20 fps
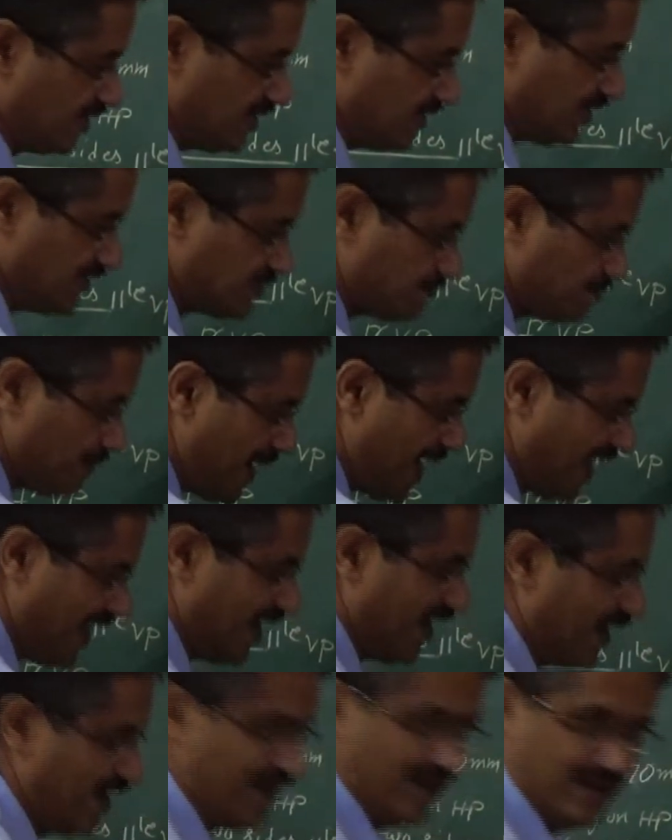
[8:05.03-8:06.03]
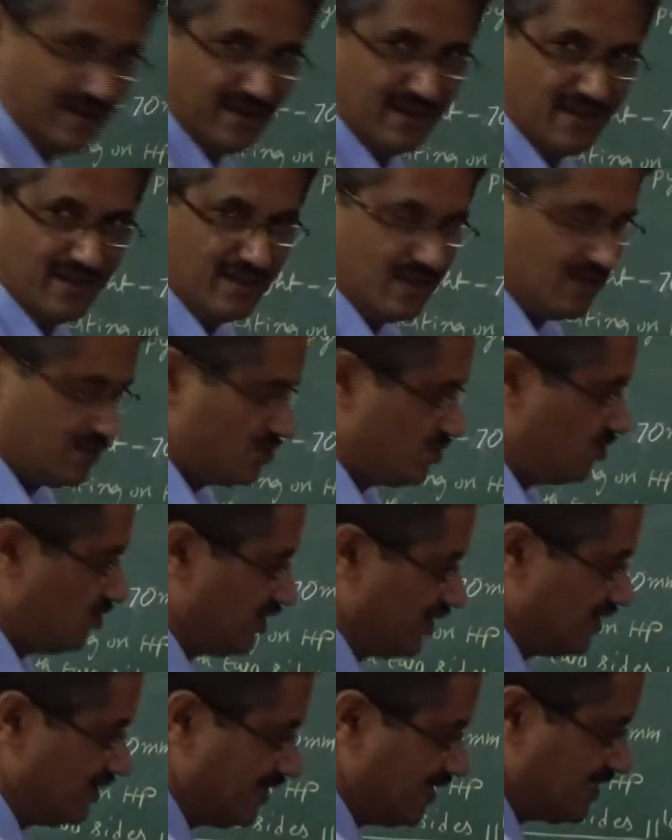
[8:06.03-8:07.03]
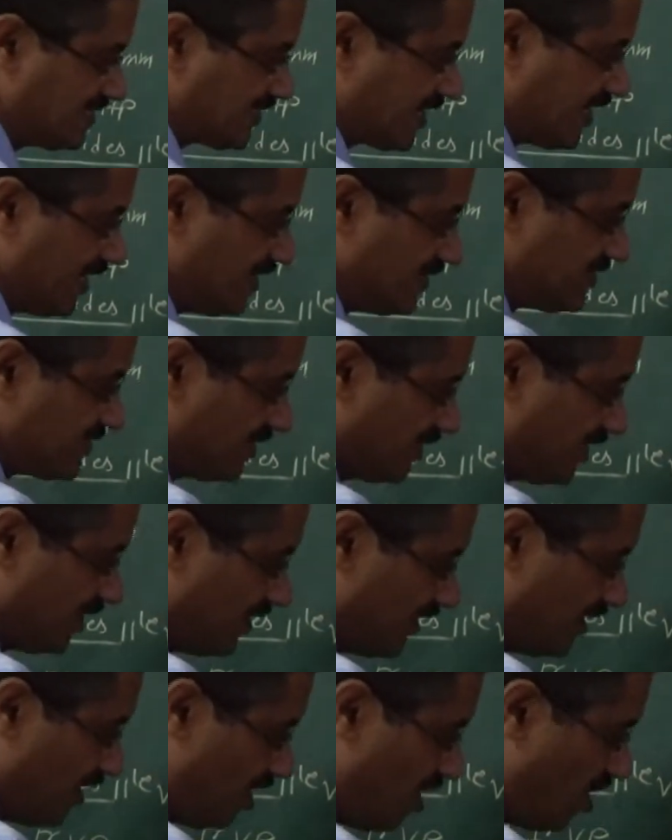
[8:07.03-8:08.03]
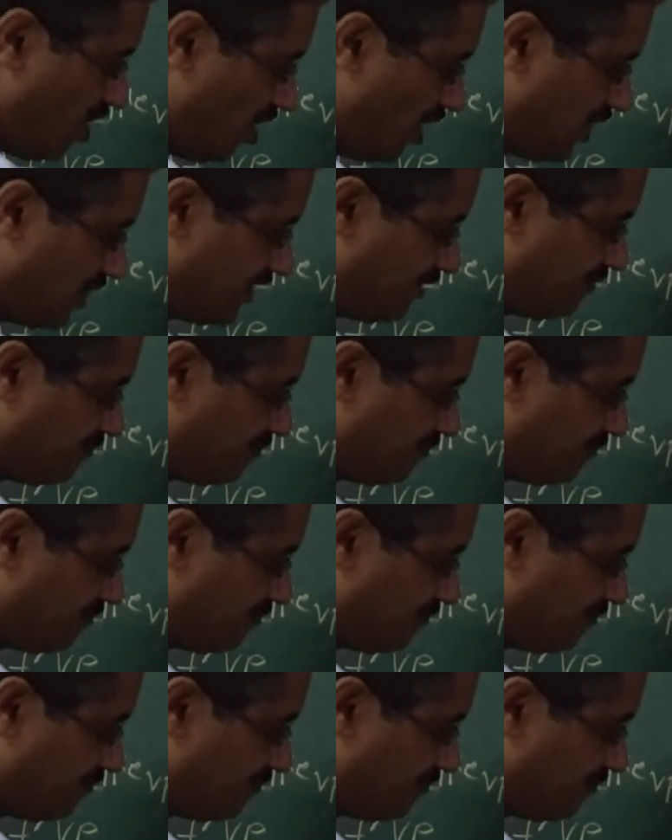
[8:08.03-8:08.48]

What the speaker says: is parallel. So in this case, all the